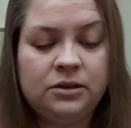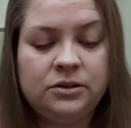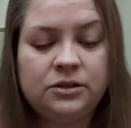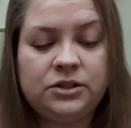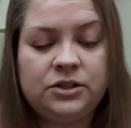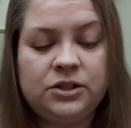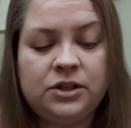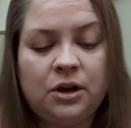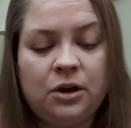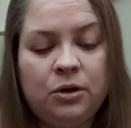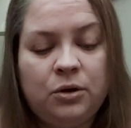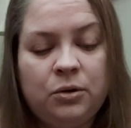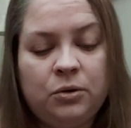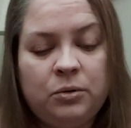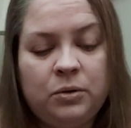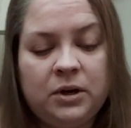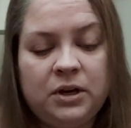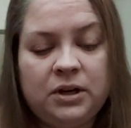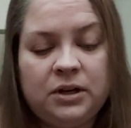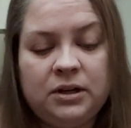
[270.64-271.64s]

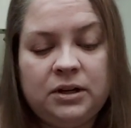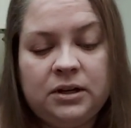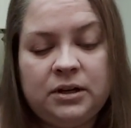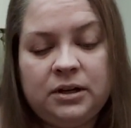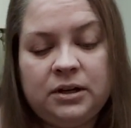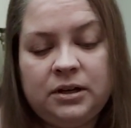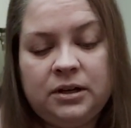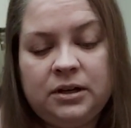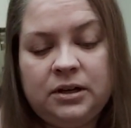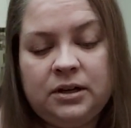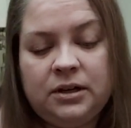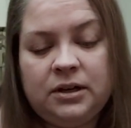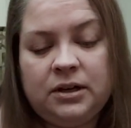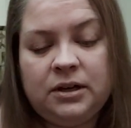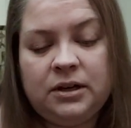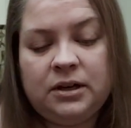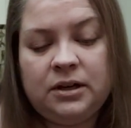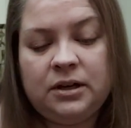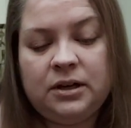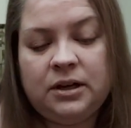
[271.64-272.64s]
so,
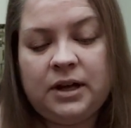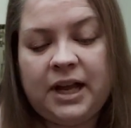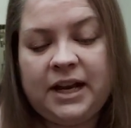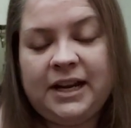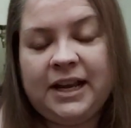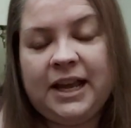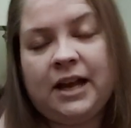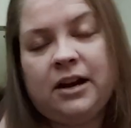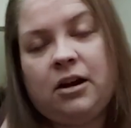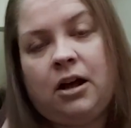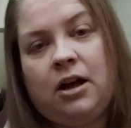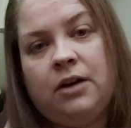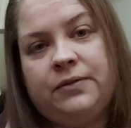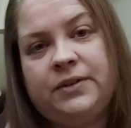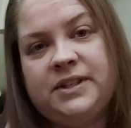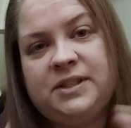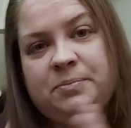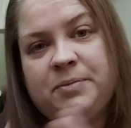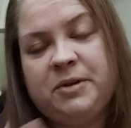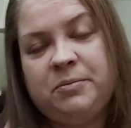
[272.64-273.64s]
and again, all of
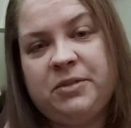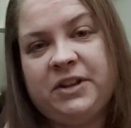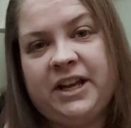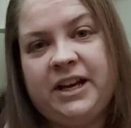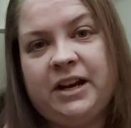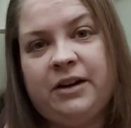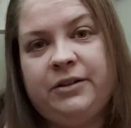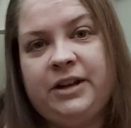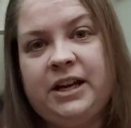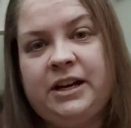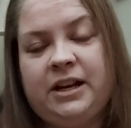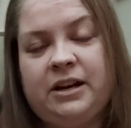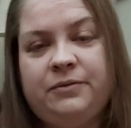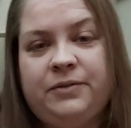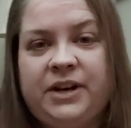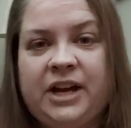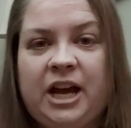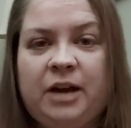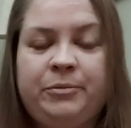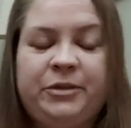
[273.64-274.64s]
it's been played out, yet none of
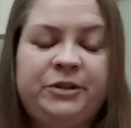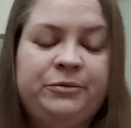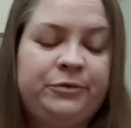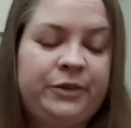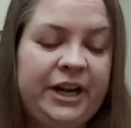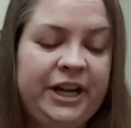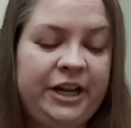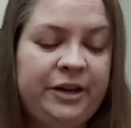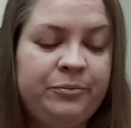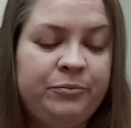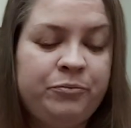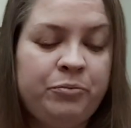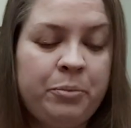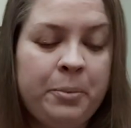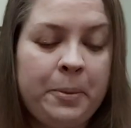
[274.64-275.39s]
it happened, right?